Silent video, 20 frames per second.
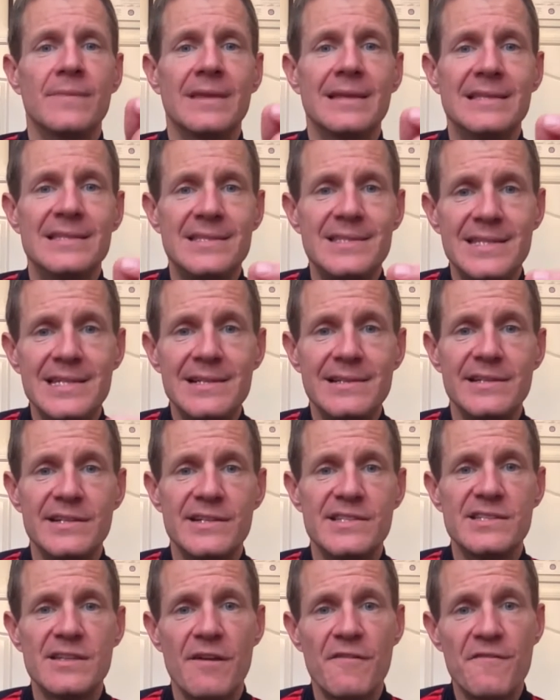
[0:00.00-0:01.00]
Still, there
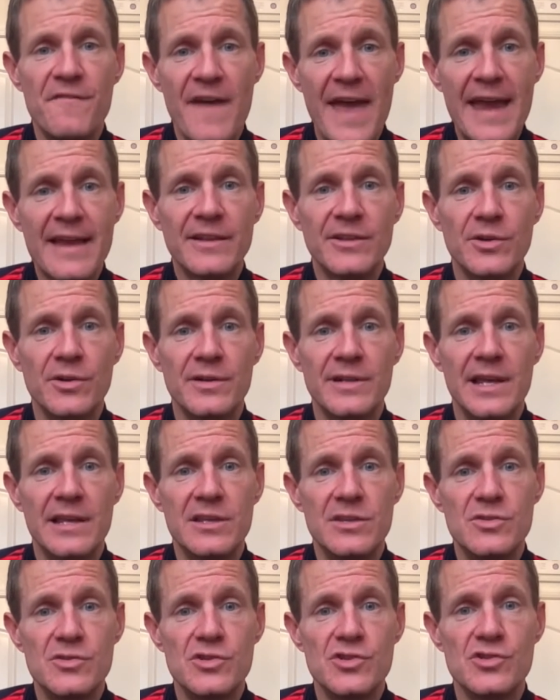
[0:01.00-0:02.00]
is a factor
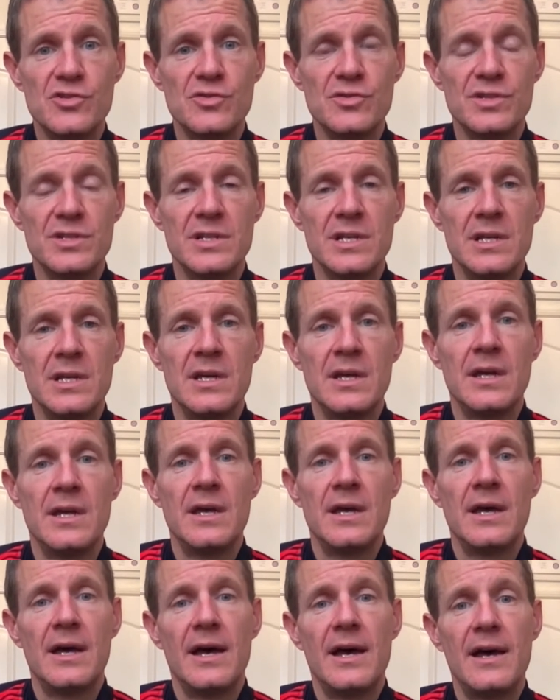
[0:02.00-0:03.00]
that you should
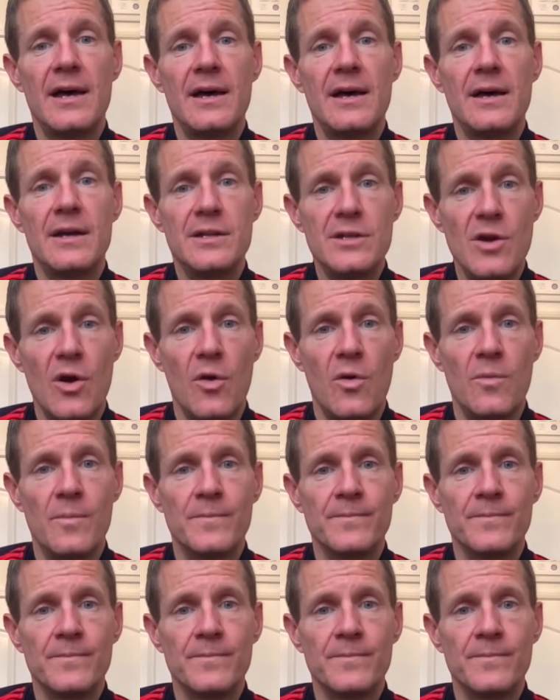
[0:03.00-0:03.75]
know.